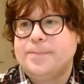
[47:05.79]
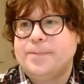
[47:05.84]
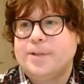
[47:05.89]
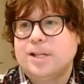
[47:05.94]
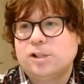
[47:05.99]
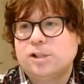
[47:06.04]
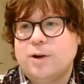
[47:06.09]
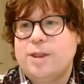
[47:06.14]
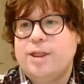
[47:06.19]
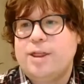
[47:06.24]

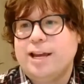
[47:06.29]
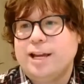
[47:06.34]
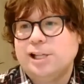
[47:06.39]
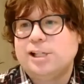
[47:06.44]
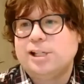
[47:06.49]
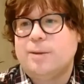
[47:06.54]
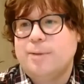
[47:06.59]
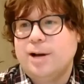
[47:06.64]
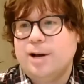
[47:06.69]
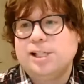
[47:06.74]
So I think in
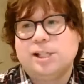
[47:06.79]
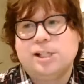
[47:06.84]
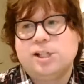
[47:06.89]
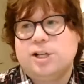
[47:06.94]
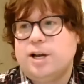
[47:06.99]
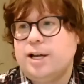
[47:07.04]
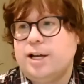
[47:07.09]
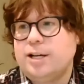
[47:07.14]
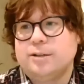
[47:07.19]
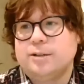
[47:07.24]
some ways it's
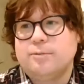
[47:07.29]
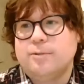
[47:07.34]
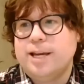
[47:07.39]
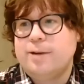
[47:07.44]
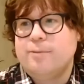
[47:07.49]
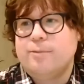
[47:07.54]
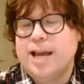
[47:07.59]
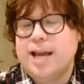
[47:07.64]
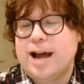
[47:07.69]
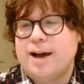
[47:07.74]
good.
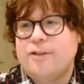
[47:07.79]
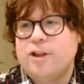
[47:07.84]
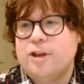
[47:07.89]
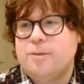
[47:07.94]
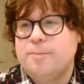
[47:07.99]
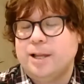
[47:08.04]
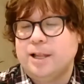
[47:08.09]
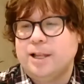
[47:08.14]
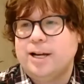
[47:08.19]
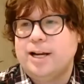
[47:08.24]
We have the
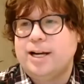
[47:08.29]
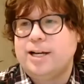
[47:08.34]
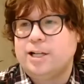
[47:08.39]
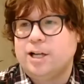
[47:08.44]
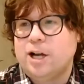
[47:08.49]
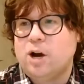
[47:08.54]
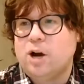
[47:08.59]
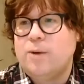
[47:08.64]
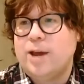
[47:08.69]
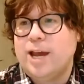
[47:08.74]
ability to
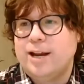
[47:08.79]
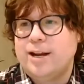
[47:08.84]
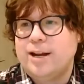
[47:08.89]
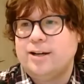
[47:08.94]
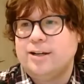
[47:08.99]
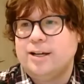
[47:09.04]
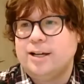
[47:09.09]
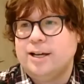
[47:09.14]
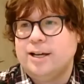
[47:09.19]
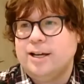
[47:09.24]
go in
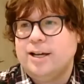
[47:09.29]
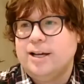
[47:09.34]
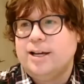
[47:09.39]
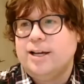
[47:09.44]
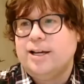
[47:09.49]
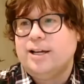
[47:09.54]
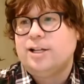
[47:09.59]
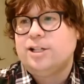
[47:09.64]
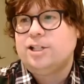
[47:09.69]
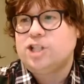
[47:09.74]
and
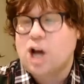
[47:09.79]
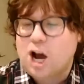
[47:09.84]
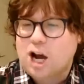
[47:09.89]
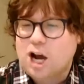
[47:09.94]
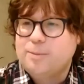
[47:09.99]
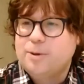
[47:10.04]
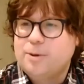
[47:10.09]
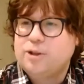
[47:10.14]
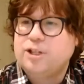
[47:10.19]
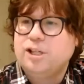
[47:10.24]

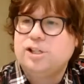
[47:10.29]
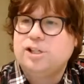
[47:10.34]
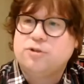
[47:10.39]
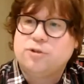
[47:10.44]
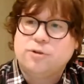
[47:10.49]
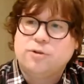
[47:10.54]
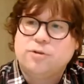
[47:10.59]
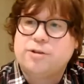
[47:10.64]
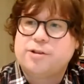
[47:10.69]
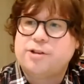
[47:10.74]
talk about these
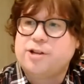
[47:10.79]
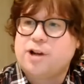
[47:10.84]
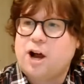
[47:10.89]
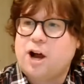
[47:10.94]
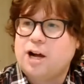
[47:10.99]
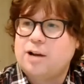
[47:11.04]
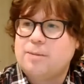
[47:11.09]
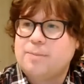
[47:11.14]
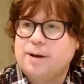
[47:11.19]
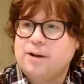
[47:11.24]
truths,
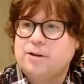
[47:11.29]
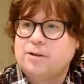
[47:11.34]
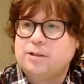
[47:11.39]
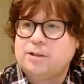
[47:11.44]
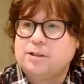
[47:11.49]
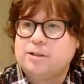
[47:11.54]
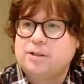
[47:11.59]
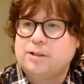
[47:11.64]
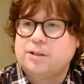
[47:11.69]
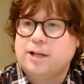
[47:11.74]
talk
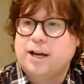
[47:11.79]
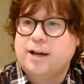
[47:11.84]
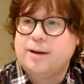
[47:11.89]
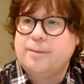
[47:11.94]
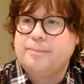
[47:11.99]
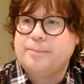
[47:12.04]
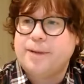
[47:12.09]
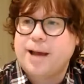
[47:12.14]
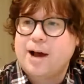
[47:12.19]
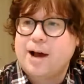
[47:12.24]
about
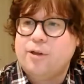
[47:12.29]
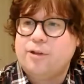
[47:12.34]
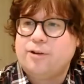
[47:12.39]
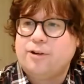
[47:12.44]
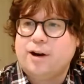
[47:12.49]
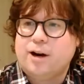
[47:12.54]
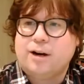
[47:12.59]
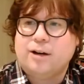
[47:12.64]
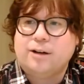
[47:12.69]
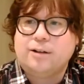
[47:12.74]
how
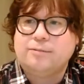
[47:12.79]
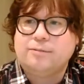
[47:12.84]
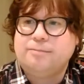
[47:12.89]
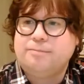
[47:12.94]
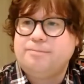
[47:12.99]
there are